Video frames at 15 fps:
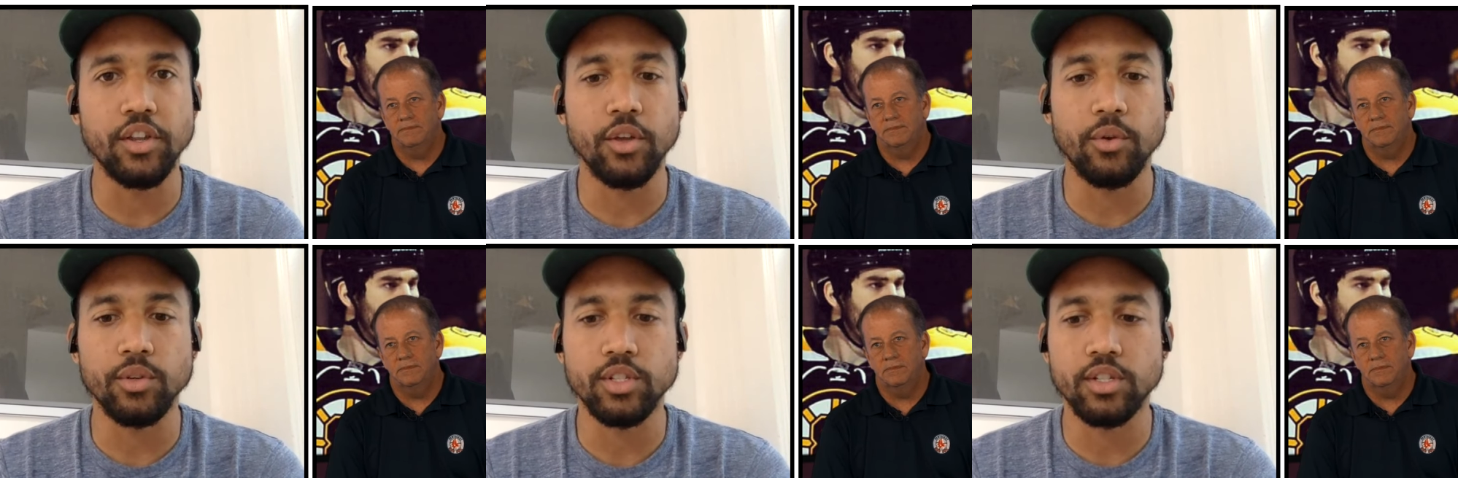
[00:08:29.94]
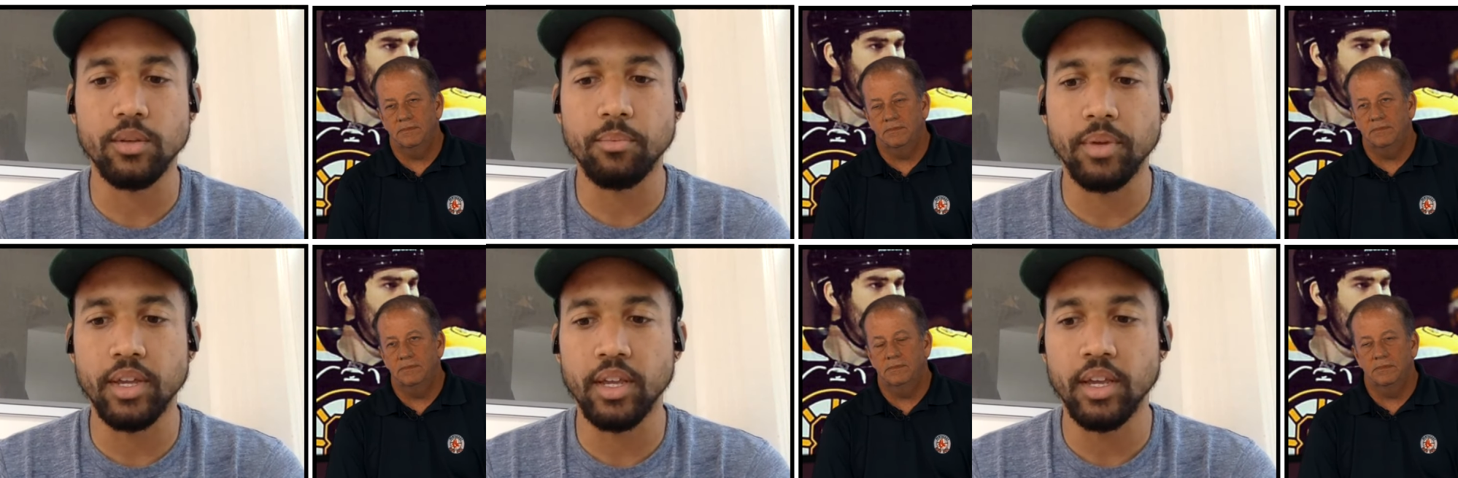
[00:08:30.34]
Speaker 1: to do, is to
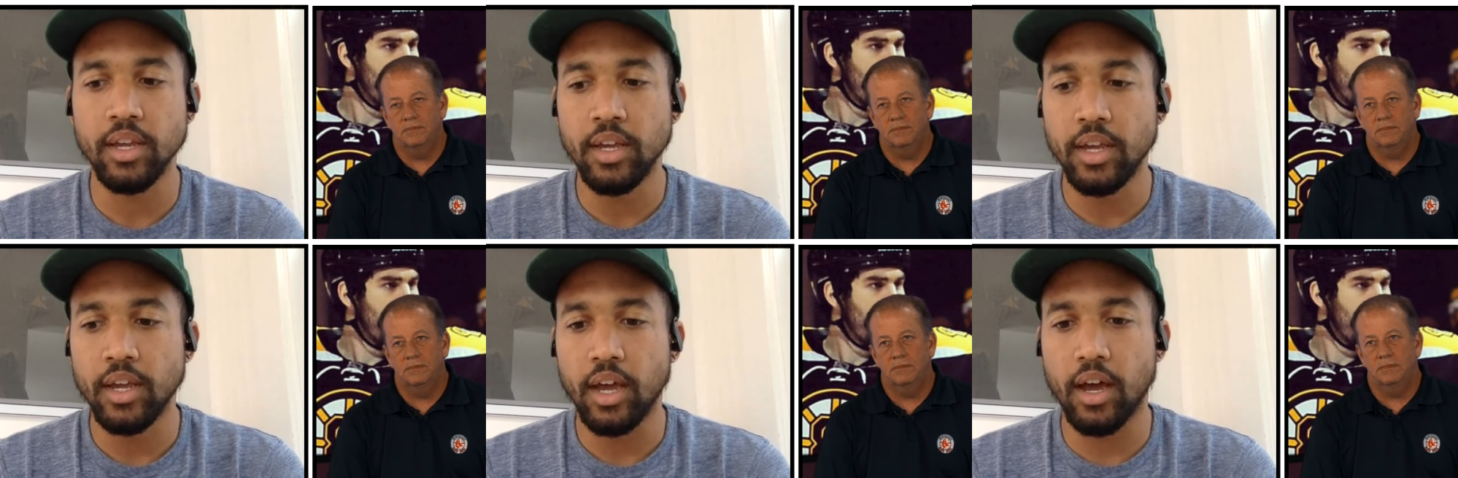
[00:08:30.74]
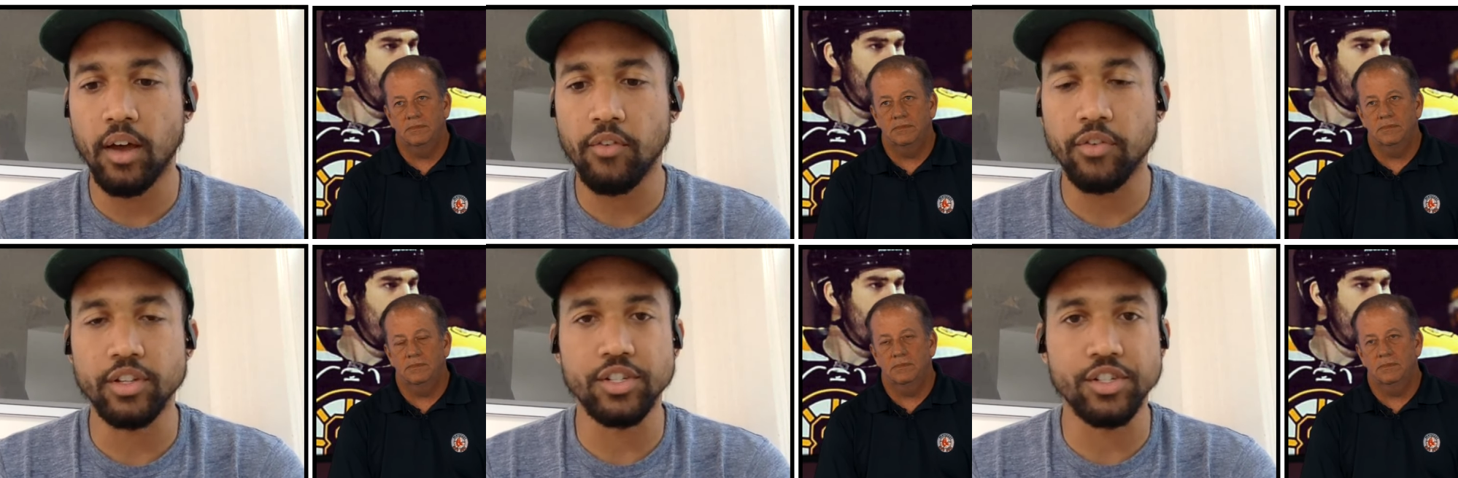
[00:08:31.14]
be
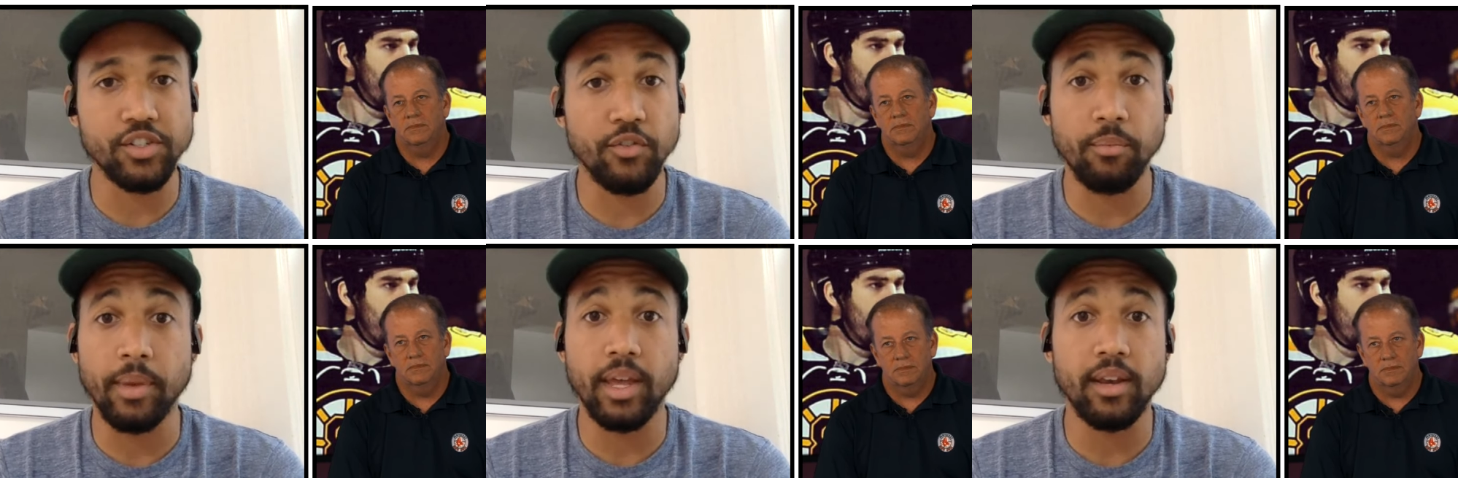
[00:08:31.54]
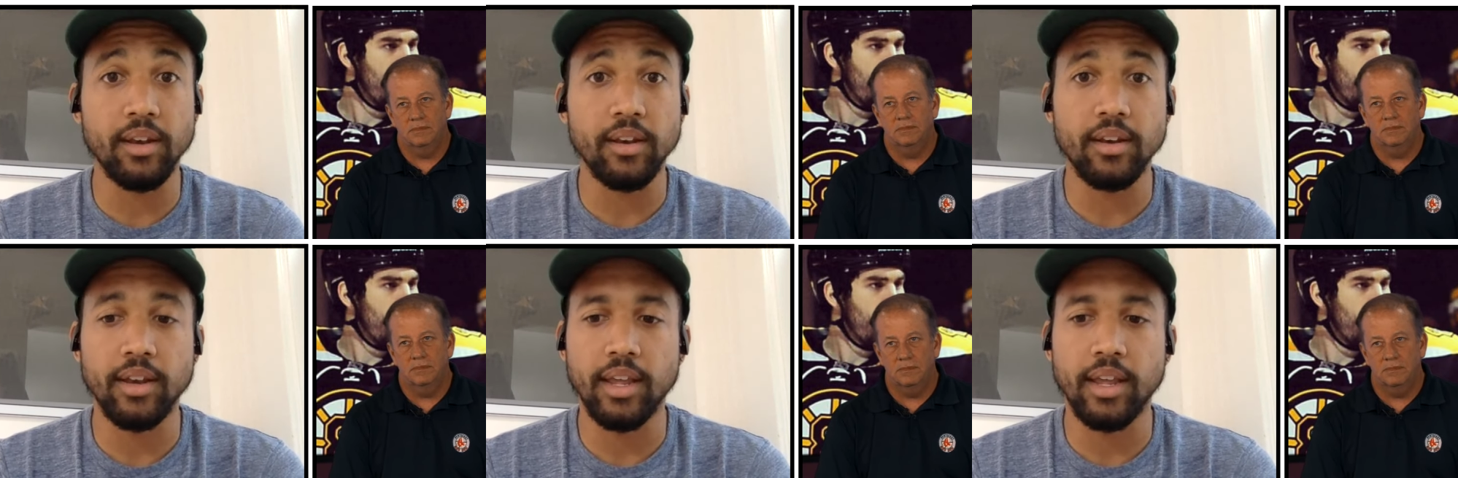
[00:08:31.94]
fishers of men.